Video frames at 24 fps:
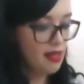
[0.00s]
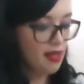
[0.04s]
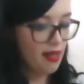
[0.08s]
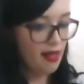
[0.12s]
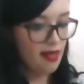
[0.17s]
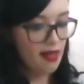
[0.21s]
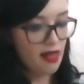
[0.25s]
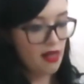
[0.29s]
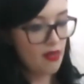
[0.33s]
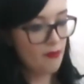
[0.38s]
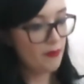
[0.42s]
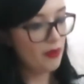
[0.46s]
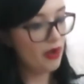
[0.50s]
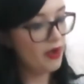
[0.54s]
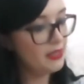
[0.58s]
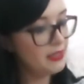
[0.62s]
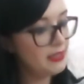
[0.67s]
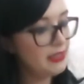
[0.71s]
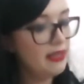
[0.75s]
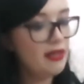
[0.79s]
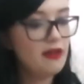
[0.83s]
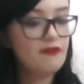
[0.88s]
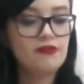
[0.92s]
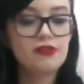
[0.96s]
I
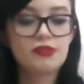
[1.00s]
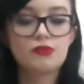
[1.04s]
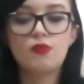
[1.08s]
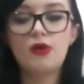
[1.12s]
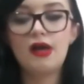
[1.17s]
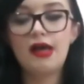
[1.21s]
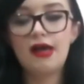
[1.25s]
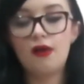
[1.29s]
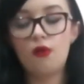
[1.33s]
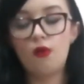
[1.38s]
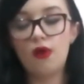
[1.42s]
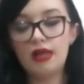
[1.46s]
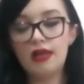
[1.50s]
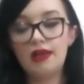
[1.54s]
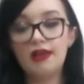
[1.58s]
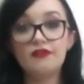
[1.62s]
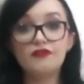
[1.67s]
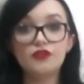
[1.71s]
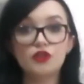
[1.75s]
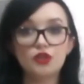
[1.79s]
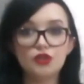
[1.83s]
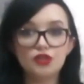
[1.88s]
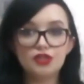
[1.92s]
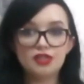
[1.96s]
love
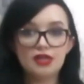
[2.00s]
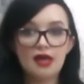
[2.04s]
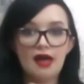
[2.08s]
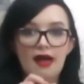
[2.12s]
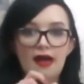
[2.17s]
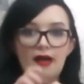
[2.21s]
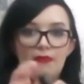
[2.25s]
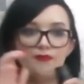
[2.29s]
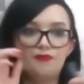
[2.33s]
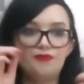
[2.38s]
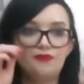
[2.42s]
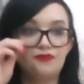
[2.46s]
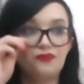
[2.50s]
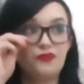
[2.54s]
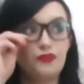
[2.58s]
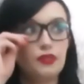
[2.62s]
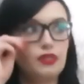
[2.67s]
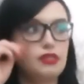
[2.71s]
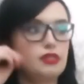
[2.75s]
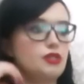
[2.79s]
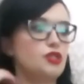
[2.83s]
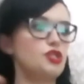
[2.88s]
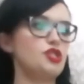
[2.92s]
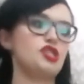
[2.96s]
a good
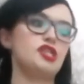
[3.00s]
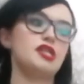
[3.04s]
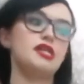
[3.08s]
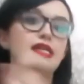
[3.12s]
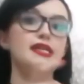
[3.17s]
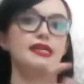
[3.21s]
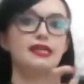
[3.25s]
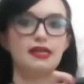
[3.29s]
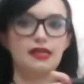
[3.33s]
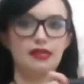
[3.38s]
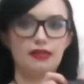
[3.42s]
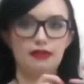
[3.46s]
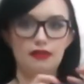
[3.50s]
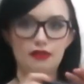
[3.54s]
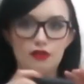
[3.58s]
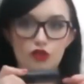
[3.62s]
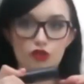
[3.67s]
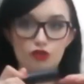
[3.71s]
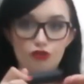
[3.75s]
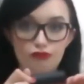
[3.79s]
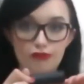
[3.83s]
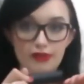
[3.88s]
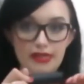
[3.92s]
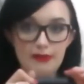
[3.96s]
cheek
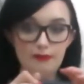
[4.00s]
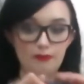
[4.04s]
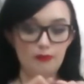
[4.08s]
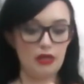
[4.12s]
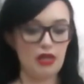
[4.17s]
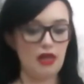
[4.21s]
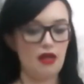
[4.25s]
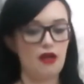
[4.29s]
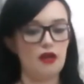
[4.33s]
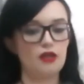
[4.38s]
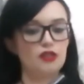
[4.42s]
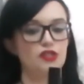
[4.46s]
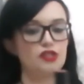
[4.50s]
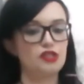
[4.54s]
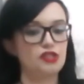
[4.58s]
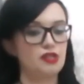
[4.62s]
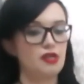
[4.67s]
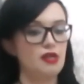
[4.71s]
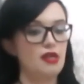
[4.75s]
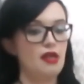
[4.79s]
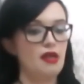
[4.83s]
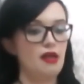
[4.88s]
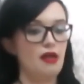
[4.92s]
cream blush.